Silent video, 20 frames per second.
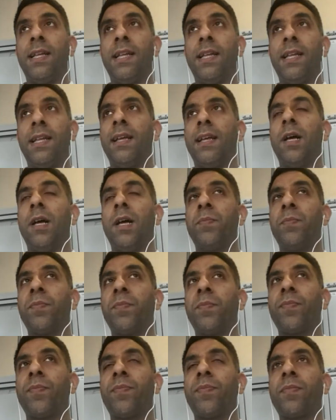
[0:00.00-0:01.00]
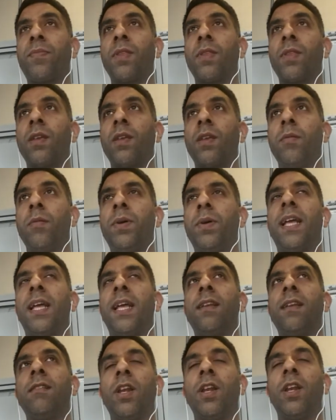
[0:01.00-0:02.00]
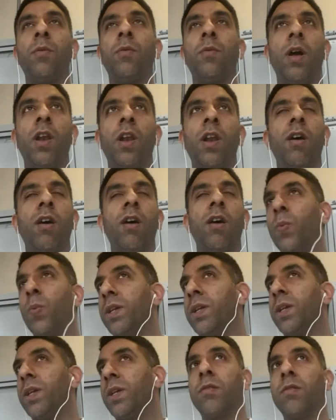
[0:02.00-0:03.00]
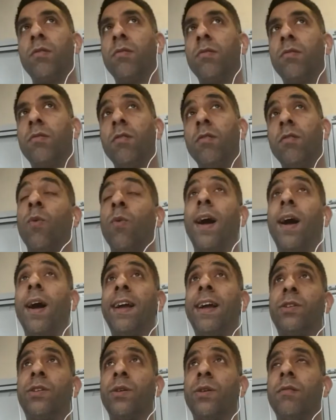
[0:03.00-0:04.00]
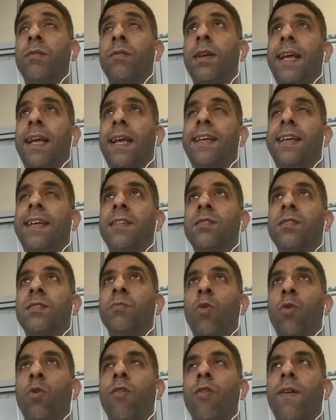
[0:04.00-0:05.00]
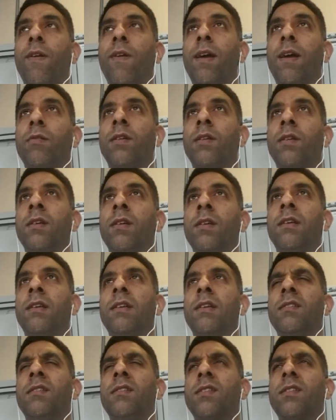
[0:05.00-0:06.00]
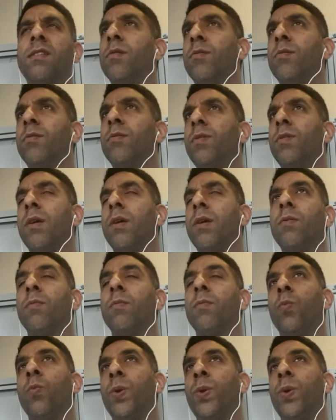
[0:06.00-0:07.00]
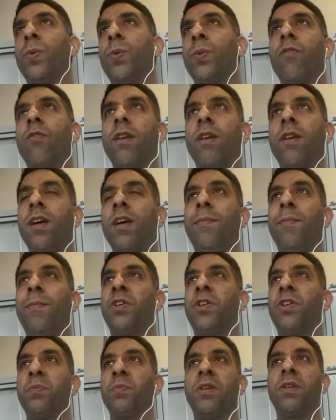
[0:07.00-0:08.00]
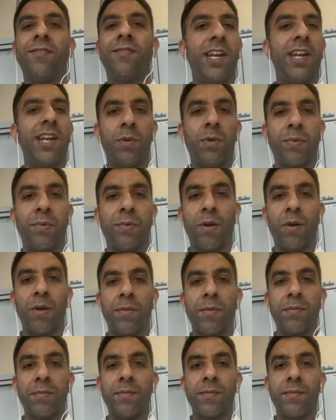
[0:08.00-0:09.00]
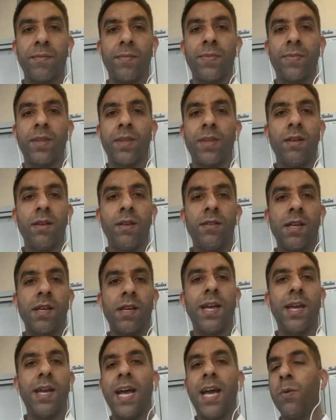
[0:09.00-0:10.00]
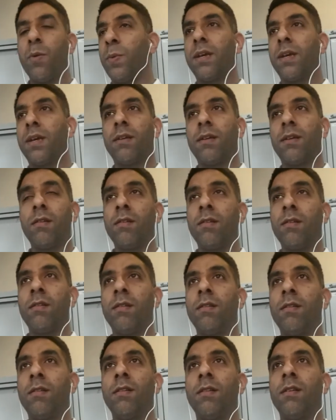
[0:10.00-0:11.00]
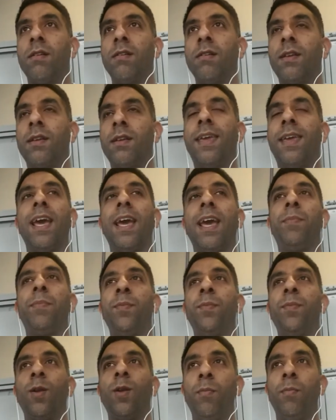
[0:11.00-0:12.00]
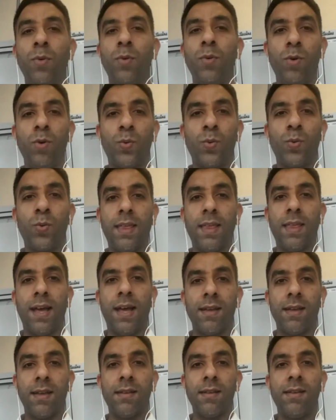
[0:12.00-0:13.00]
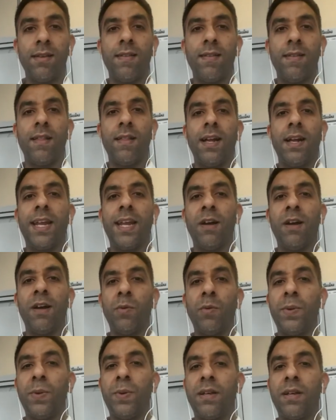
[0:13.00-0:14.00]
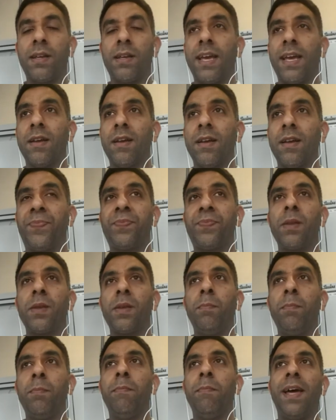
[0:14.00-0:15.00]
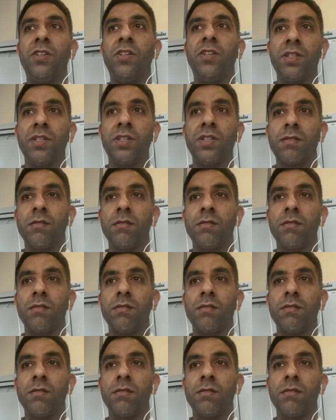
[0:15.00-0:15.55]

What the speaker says: But then, a lot of what we do, a lot of what I do, is more around. So, we want to run a management development program. So, how are we going to get people on board with that, and how are we going to get managers